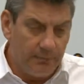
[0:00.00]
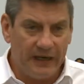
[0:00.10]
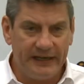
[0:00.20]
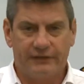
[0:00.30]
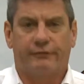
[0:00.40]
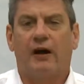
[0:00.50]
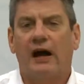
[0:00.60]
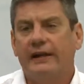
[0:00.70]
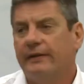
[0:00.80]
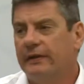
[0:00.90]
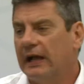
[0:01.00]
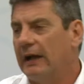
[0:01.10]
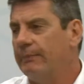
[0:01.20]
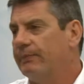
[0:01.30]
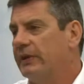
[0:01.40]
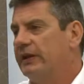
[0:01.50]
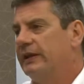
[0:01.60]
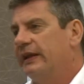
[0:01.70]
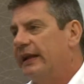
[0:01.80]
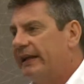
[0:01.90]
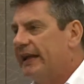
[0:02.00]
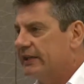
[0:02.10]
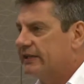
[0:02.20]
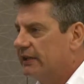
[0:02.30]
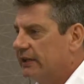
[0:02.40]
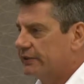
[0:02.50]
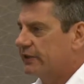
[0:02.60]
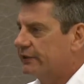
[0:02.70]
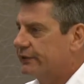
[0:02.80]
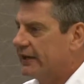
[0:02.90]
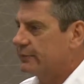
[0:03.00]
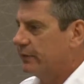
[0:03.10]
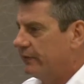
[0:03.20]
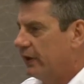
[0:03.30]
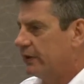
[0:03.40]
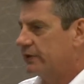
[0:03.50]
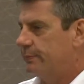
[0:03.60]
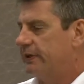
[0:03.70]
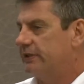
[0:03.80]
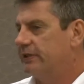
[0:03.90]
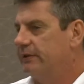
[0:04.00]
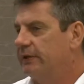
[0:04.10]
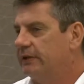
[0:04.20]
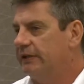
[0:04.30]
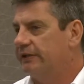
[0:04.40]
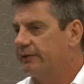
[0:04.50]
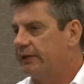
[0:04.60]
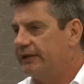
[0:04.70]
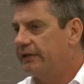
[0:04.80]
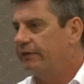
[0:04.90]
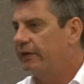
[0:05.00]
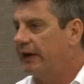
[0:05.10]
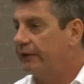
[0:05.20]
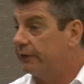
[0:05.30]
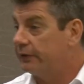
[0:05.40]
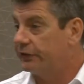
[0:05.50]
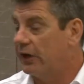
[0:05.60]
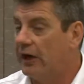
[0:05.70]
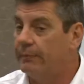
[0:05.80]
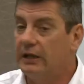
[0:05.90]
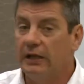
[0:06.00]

My next ride, again, it's got a transport focus, but it's an ability to identify in real time